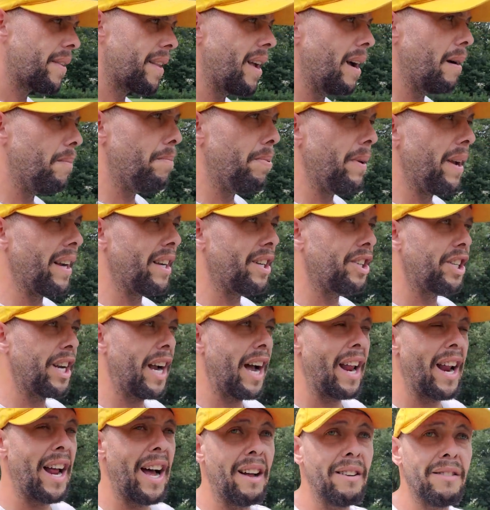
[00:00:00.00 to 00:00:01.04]
a big
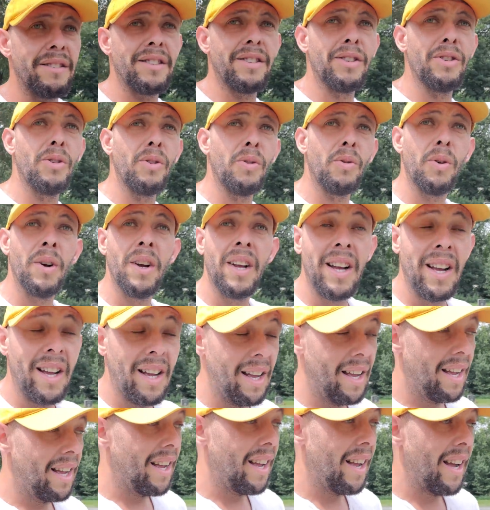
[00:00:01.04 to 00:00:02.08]
shout out to
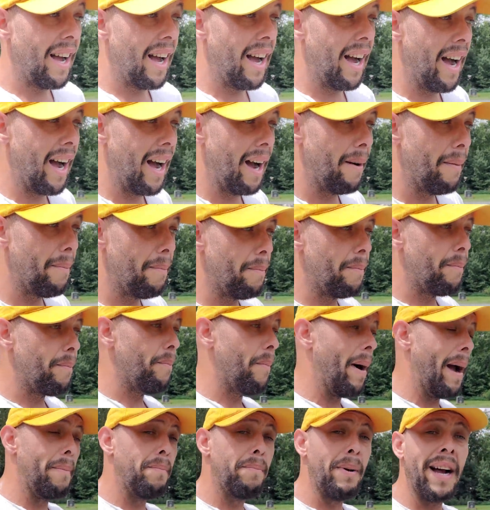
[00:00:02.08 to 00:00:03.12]
uh,
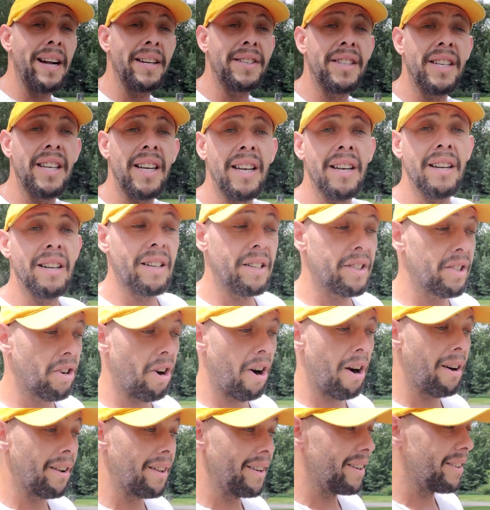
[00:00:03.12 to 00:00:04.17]
my bestie,
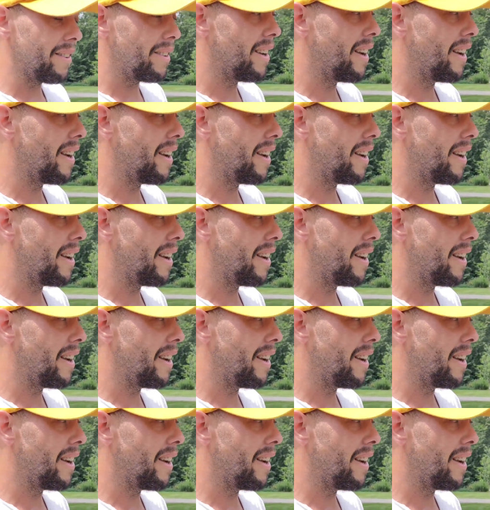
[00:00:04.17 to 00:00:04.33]
Scarlett.